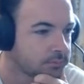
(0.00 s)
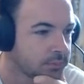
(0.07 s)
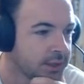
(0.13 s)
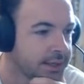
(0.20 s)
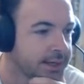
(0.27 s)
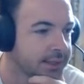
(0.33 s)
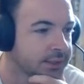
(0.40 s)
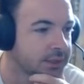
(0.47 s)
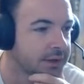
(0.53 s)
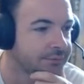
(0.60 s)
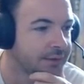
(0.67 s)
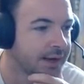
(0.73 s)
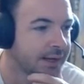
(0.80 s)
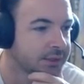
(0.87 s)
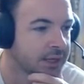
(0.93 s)
He has a
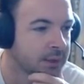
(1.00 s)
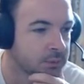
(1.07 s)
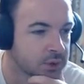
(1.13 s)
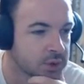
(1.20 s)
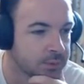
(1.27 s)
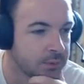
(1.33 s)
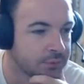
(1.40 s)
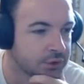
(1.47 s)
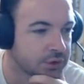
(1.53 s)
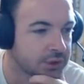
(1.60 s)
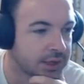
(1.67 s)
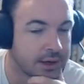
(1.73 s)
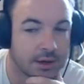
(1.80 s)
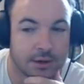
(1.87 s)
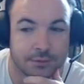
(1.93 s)
Farzan, which moves
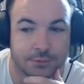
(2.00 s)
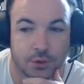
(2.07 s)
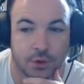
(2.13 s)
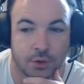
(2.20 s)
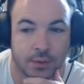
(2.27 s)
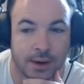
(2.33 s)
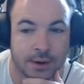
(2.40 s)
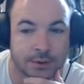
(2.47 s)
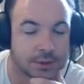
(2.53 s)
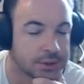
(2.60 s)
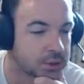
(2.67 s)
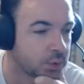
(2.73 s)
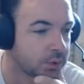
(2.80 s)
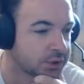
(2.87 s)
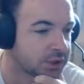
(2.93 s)
further around
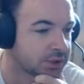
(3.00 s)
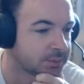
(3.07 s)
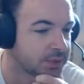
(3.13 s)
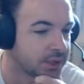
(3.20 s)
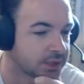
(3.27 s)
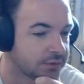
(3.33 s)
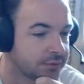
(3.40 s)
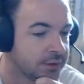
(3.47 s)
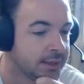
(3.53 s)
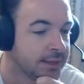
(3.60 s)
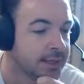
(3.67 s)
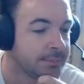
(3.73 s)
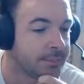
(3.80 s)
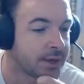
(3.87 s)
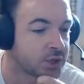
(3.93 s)
towards this objective.
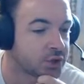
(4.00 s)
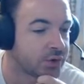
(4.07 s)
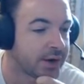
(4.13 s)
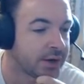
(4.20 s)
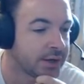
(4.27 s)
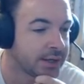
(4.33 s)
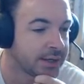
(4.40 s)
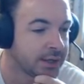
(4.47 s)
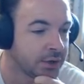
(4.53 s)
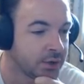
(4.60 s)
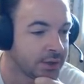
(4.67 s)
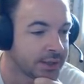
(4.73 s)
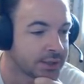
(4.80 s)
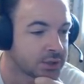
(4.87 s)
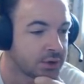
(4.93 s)
My Shrouded, in an
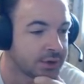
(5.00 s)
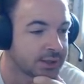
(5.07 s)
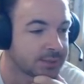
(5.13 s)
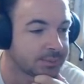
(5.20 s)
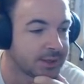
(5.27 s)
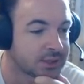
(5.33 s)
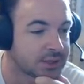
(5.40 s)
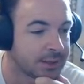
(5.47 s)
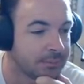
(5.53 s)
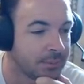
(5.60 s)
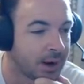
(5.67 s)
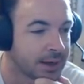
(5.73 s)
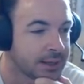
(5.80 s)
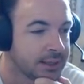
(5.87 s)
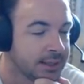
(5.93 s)
earlier turn, has placed a
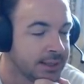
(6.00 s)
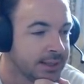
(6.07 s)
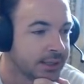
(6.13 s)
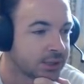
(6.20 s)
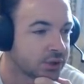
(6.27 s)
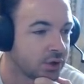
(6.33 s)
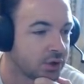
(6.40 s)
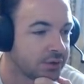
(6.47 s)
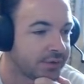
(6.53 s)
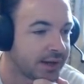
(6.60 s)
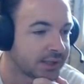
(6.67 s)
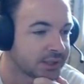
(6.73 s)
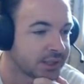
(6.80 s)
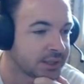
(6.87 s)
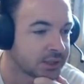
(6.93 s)
mine, so the
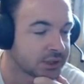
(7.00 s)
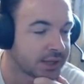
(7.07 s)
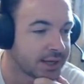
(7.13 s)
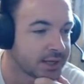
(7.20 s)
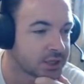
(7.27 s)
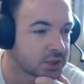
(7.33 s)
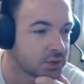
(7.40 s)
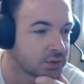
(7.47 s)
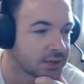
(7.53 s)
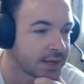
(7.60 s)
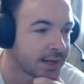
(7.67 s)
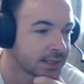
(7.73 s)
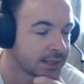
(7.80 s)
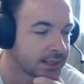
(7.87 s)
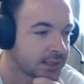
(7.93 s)
Farzan decides to
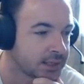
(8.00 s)
tank it.